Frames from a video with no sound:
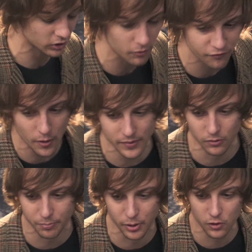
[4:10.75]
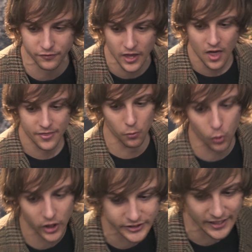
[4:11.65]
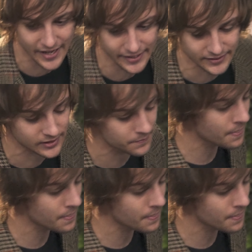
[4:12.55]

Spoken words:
are reformed and improved, the worse it is.